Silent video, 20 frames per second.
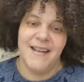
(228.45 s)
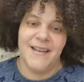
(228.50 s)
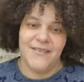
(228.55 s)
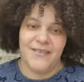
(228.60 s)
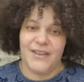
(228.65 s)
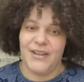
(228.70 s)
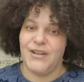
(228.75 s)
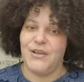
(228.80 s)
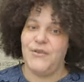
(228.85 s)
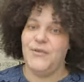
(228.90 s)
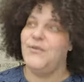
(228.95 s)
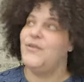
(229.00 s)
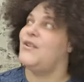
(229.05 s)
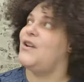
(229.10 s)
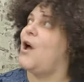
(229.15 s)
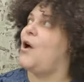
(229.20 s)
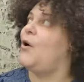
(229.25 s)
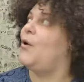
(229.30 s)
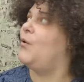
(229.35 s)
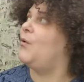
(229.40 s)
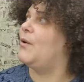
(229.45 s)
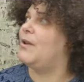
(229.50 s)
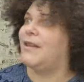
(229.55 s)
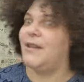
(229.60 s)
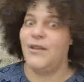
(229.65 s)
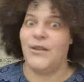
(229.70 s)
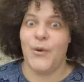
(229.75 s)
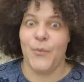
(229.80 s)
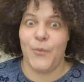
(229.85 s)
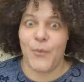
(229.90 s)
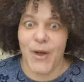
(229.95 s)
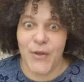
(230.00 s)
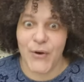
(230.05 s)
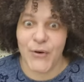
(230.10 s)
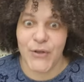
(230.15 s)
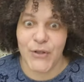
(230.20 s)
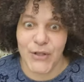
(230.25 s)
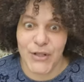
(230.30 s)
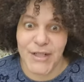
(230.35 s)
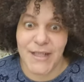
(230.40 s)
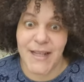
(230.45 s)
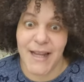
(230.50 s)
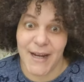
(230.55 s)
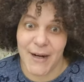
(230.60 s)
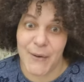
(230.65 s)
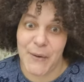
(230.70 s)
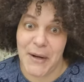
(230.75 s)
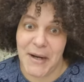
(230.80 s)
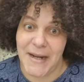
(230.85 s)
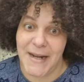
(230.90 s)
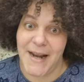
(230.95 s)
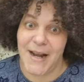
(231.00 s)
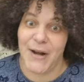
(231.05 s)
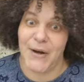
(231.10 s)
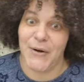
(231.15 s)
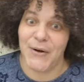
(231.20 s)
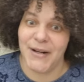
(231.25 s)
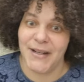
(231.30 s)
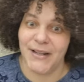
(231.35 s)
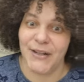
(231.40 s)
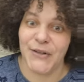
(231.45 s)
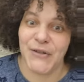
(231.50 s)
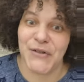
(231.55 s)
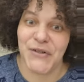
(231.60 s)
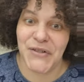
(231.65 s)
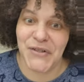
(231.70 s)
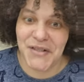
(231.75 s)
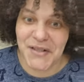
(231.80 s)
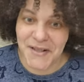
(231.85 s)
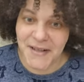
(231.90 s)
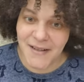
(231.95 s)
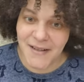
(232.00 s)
Then you know what the weather looks like right now. It looks,